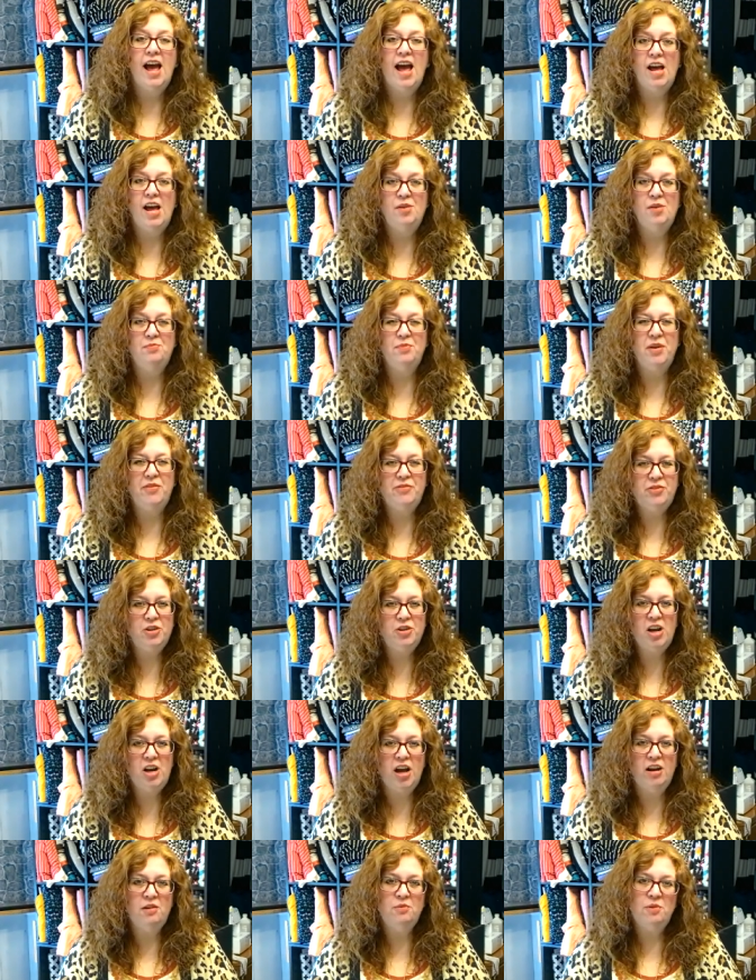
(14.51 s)
And um, if you're
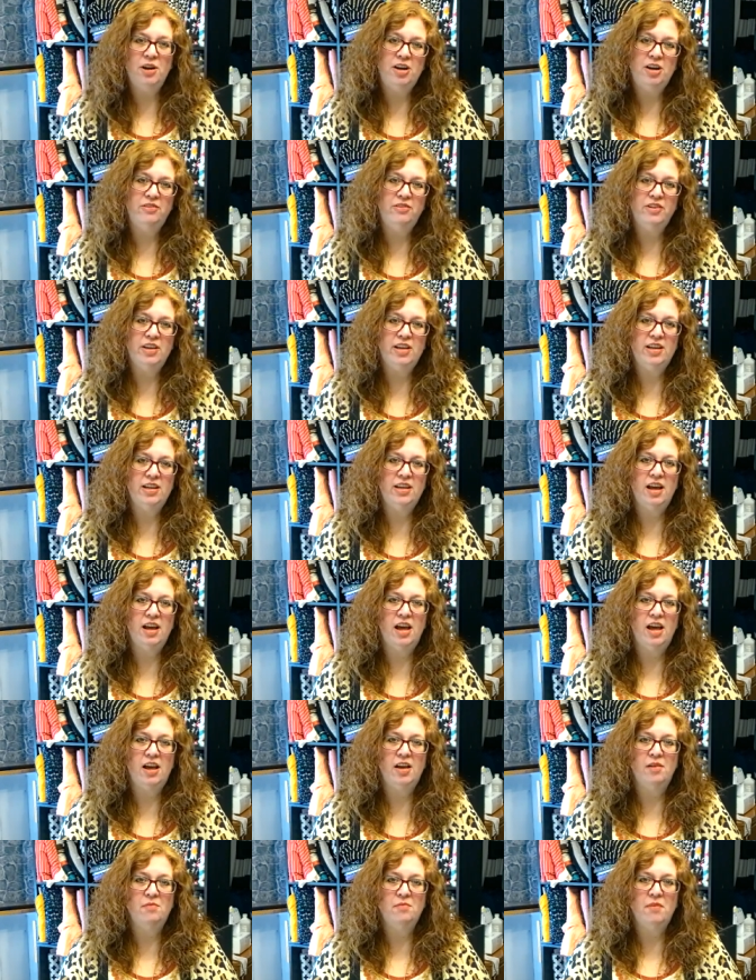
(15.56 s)
not aware of it,
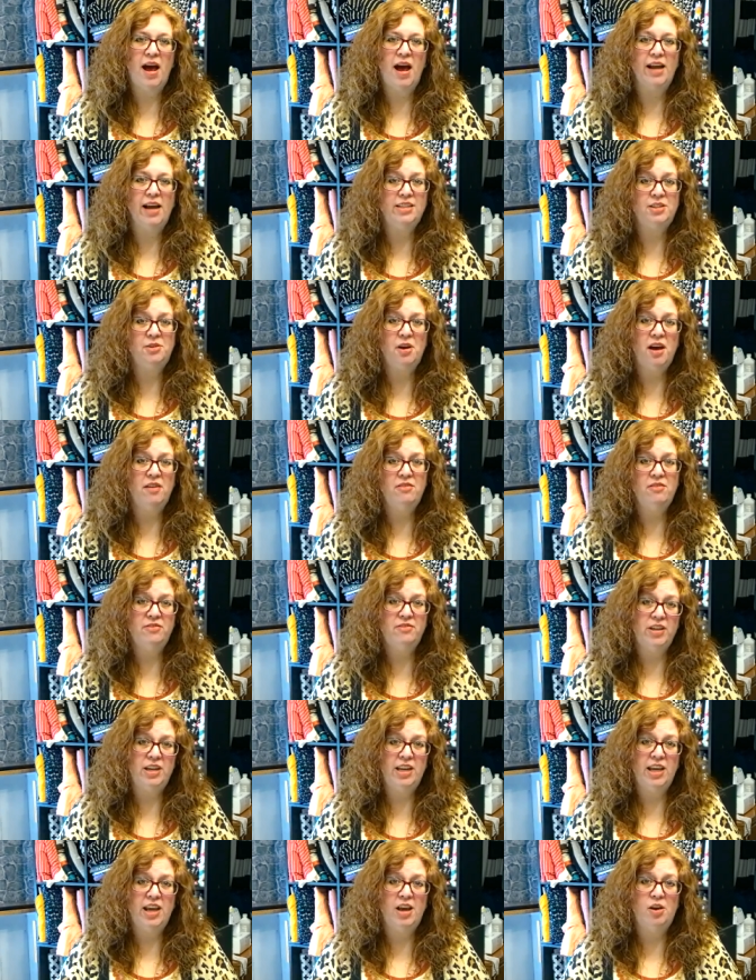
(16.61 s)
um, I do have a
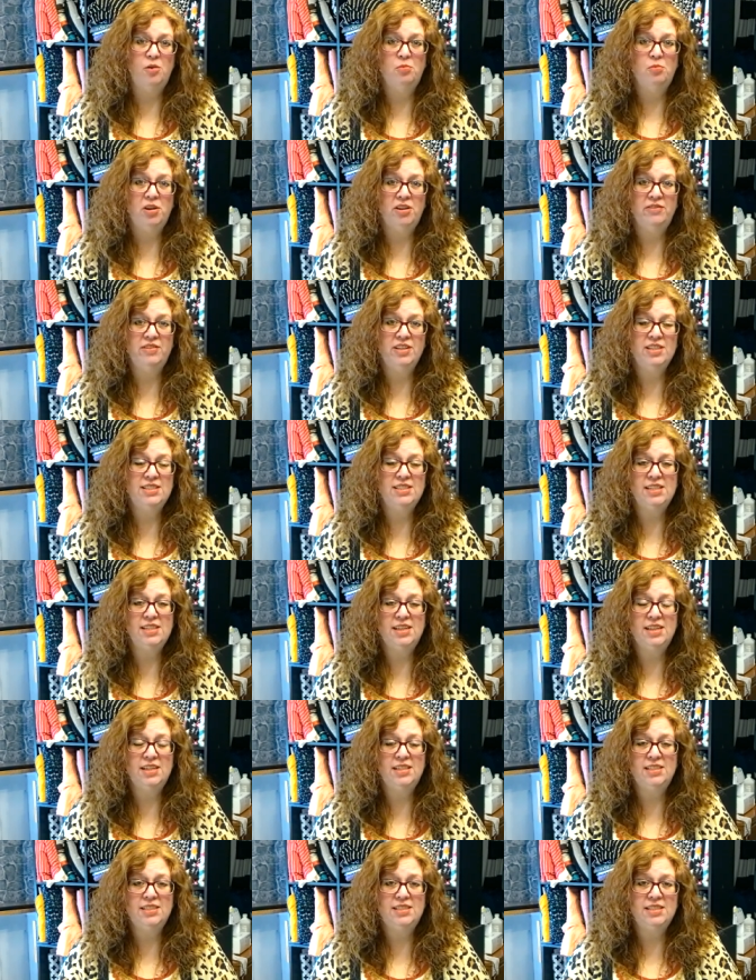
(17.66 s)
video
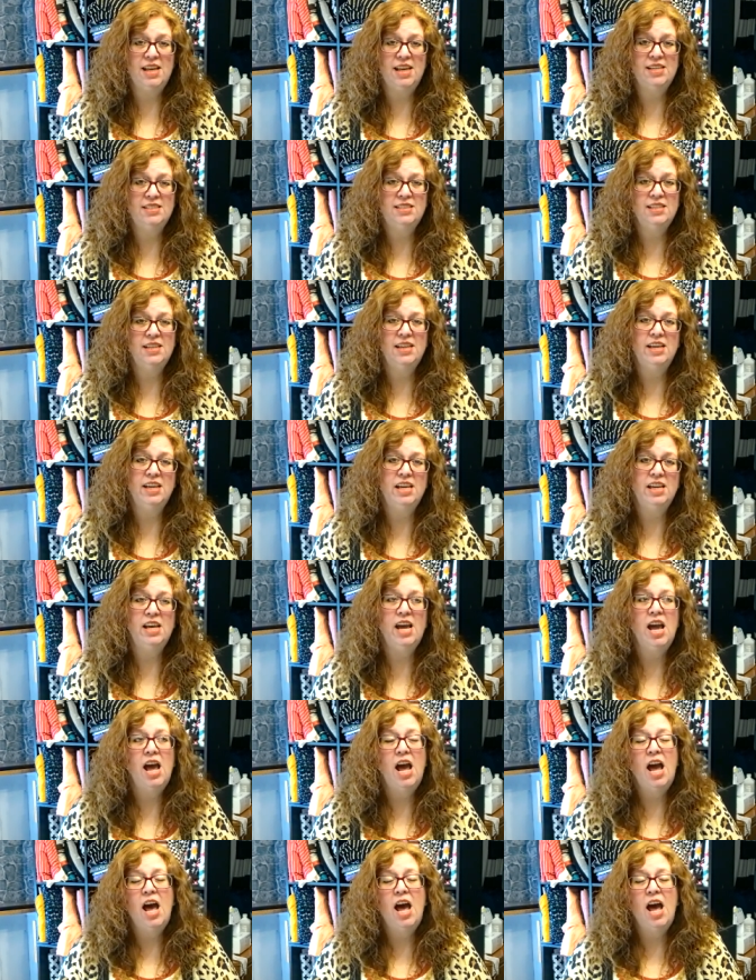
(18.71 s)
previously discussing it.